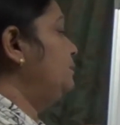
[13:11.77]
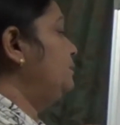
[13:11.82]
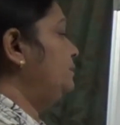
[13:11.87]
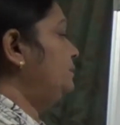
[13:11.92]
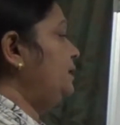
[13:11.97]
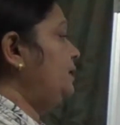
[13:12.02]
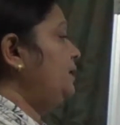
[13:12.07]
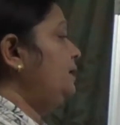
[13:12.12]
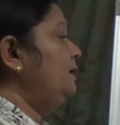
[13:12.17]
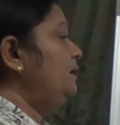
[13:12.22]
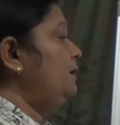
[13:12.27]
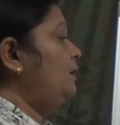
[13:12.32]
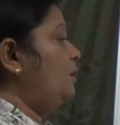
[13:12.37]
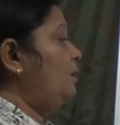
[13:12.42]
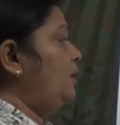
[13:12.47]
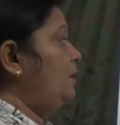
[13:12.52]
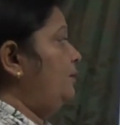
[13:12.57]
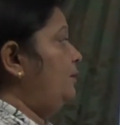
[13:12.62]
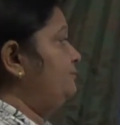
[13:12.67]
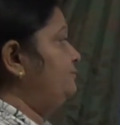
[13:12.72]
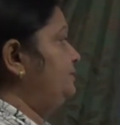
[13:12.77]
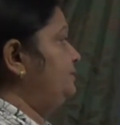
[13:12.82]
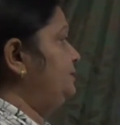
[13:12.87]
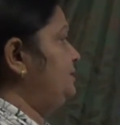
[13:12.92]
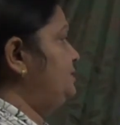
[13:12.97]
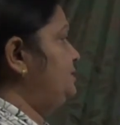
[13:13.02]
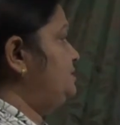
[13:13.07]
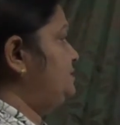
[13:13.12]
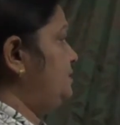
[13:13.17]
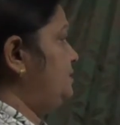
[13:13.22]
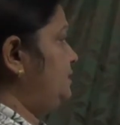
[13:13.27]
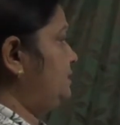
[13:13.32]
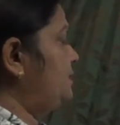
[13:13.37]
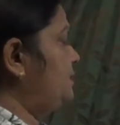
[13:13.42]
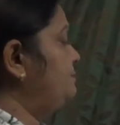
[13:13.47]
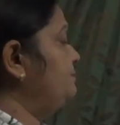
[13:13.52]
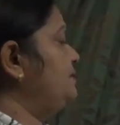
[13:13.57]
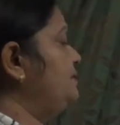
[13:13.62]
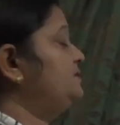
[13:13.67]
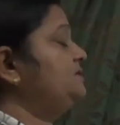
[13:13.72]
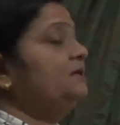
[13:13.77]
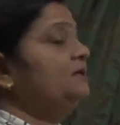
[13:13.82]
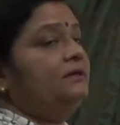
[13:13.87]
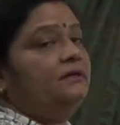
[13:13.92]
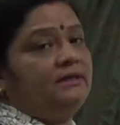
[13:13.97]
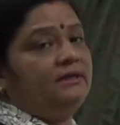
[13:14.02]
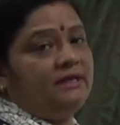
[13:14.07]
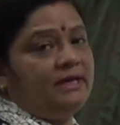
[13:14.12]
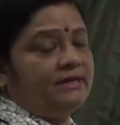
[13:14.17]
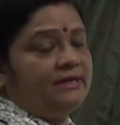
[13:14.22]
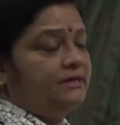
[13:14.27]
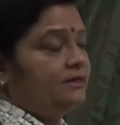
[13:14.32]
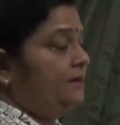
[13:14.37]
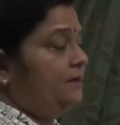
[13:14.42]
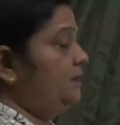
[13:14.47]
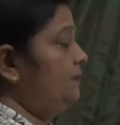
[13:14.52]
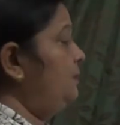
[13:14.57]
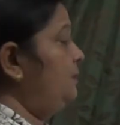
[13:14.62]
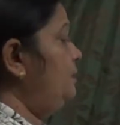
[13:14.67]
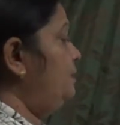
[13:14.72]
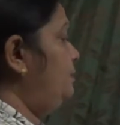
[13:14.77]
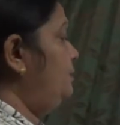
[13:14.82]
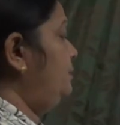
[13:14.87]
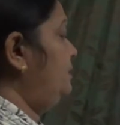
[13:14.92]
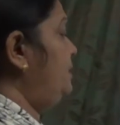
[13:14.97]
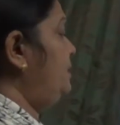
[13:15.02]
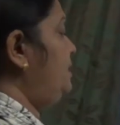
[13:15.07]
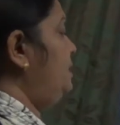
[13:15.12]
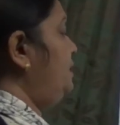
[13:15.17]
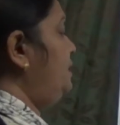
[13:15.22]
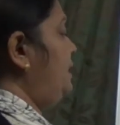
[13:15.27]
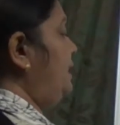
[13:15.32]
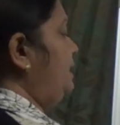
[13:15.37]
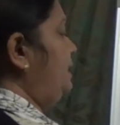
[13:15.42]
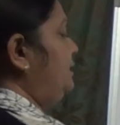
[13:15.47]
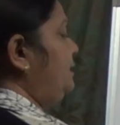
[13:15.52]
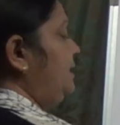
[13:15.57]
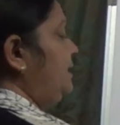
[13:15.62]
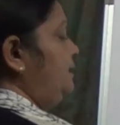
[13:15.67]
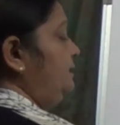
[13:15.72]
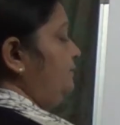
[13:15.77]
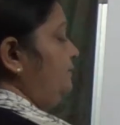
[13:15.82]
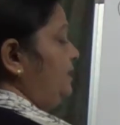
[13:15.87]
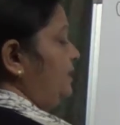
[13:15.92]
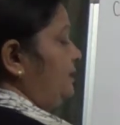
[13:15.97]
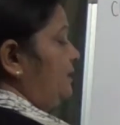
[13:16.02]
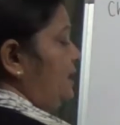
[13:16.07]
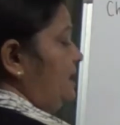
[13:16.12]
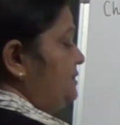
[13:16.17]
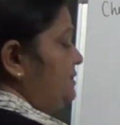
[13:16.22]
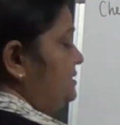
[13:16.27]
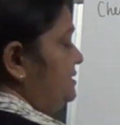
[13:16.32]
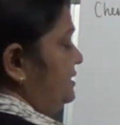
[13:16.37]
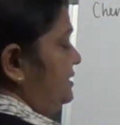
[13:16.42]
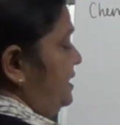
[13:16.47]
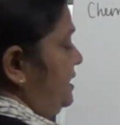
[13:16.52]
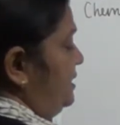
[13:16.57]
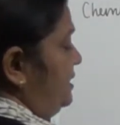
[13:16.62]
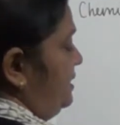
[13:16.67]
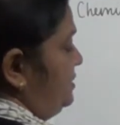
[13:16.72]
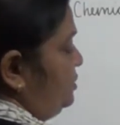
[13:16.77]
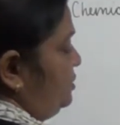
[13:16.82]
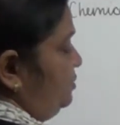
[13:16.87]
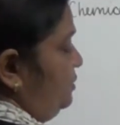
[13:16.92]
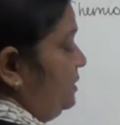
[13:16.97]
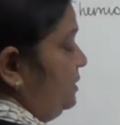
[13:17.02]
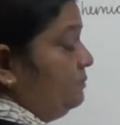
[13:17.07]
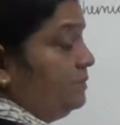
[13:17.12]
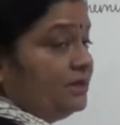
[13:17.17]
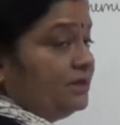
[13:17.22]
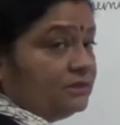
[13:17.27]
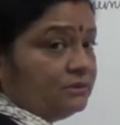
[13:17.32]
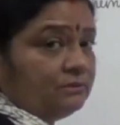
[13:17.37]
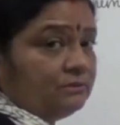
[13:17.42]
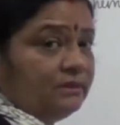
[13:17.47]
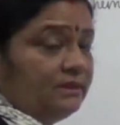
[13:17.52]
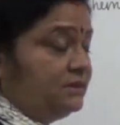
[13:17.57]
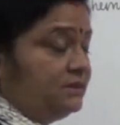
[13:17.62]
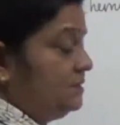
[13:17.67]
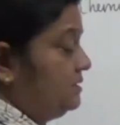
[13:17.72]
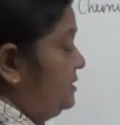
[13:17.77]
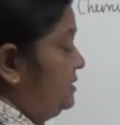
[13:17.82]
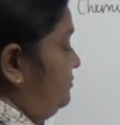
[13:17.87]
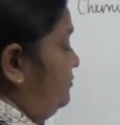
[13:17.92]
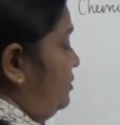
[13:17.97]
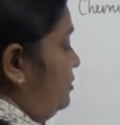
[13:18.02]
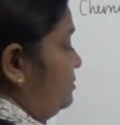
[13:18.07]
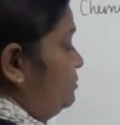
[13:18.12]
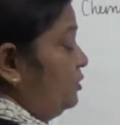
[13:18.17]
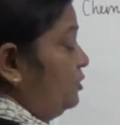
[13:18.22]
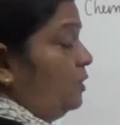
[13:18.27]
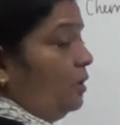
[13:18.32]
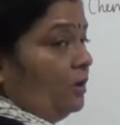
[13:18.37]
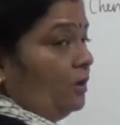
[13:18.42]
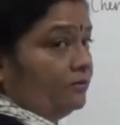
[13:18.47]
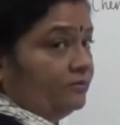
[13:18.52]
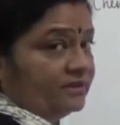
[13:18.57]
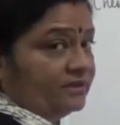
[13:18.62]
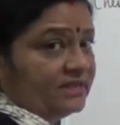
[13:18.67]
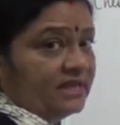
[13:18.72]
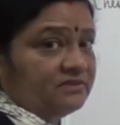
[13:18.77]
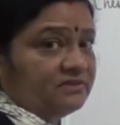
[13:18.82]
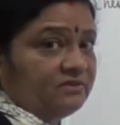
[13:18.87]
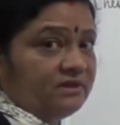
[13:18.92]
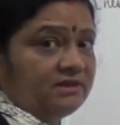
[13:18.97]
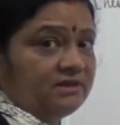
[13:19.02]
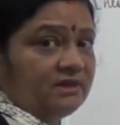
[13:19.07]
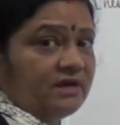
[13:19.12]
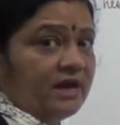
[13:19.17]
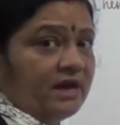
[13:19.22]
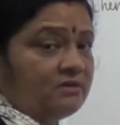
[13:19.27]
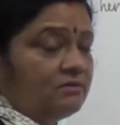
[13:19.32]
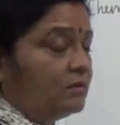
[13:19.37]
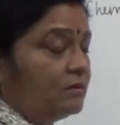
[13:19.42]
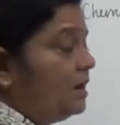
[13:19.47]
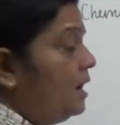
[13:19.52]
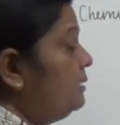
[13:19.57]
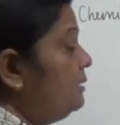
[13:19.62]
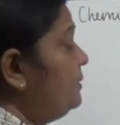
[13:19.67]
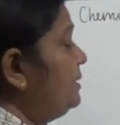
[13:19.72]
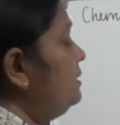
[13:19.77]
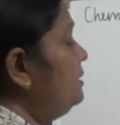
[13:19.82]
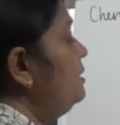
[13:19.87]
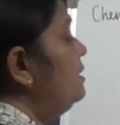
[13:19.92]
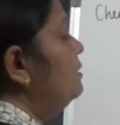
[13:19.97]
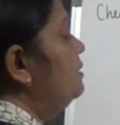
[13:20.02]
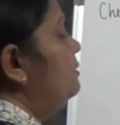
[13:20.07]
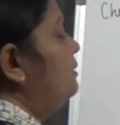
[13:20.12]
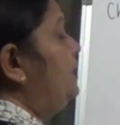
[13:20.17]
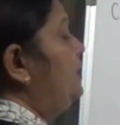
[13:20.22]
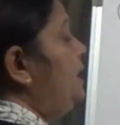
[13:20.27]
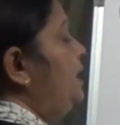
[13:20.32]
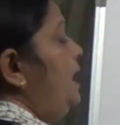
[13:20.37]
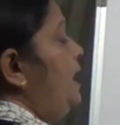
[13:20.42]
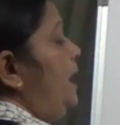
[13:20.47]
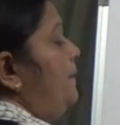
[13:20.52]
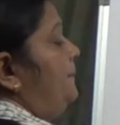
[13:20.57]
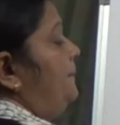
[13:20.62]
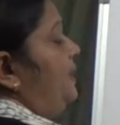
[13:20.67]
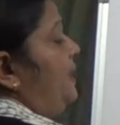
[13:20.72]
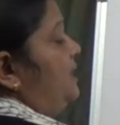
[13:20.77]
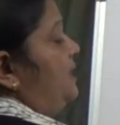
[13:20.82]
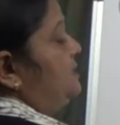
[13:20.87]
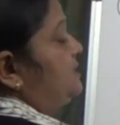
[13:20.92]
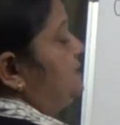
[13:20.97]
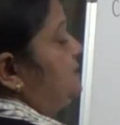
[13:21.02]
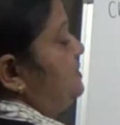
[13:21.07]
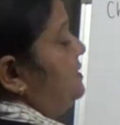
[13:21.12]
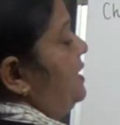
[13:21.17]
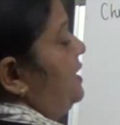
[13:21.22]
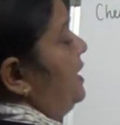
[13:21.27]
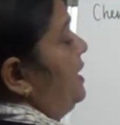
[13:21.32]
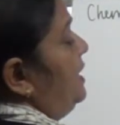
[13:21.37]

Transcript: okay, of this combustion reaction, okay, alkane, we can write CnH2n plus 2, this is the formula of a saturated hydrocarbon, okay, plus